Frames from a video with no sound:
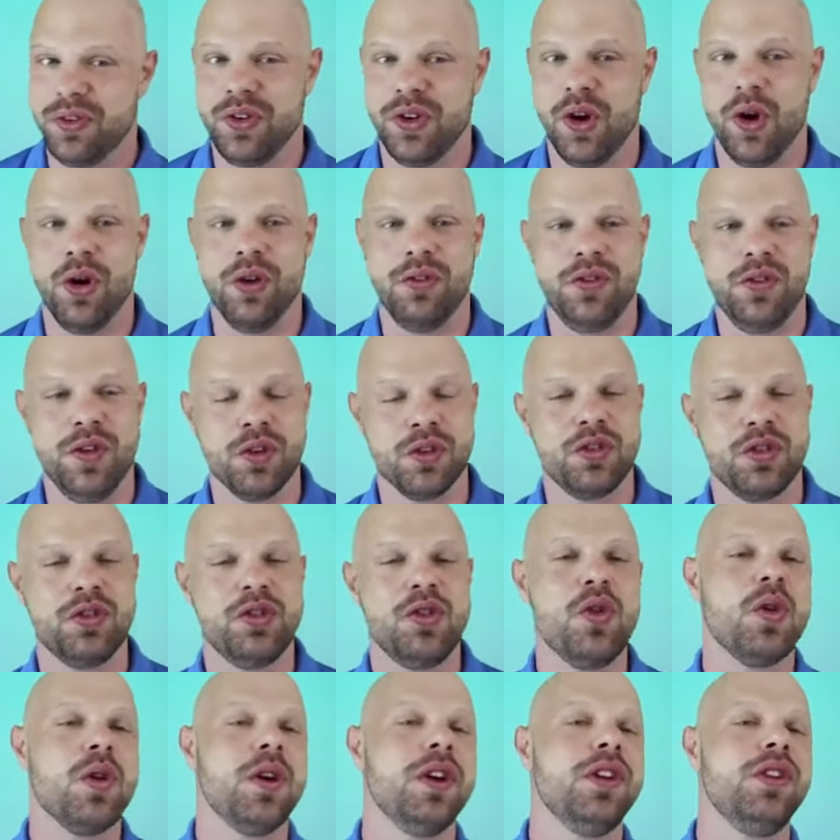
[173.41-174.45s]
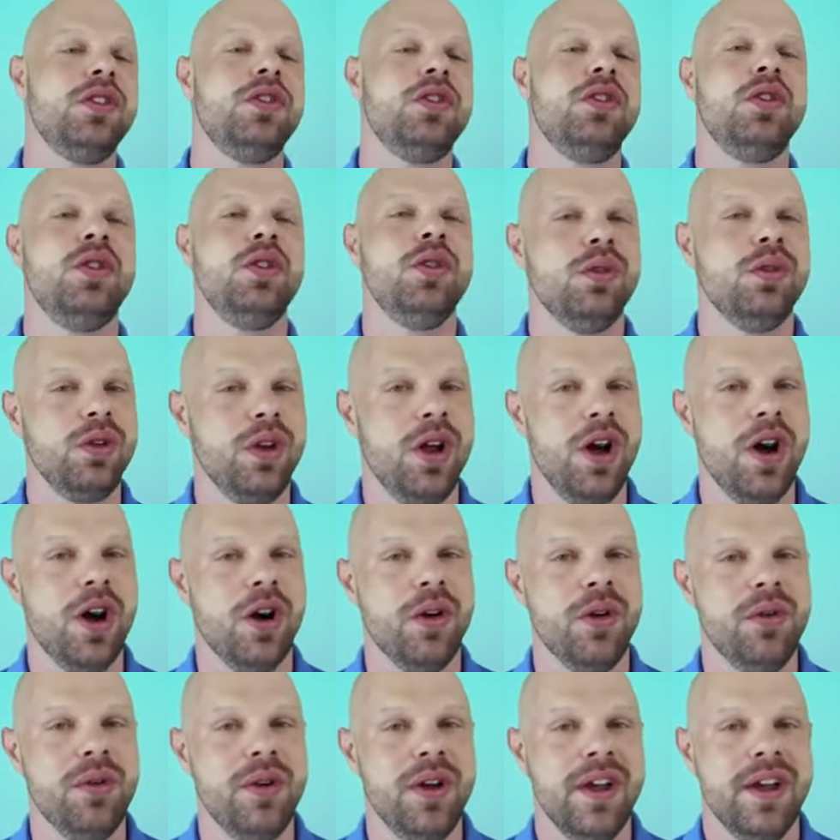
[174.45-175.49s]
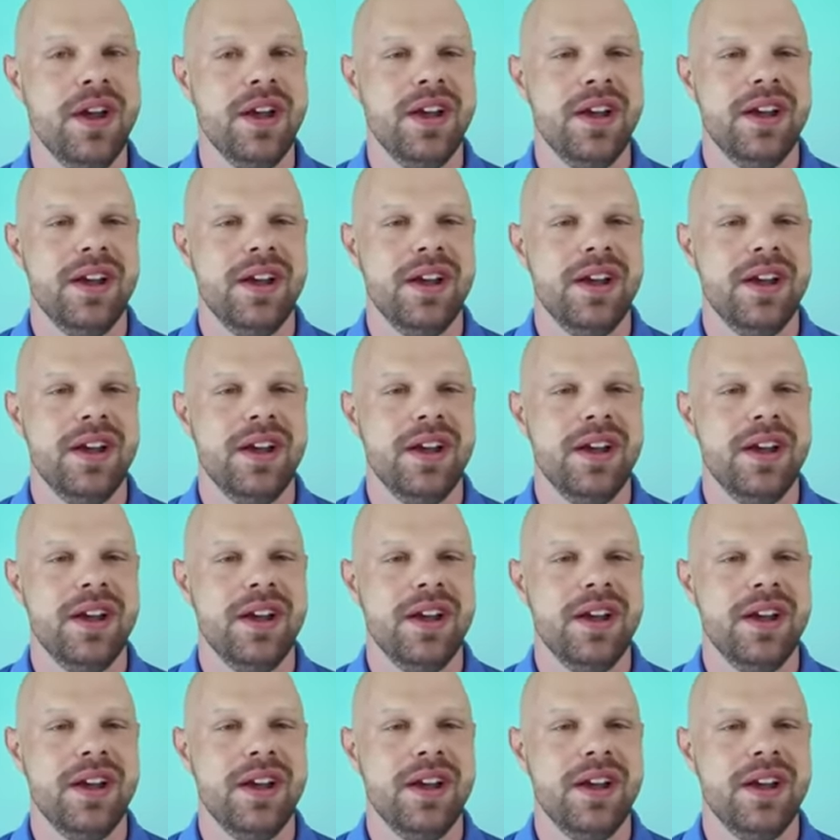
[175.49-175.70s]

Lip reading: So if your score is too low,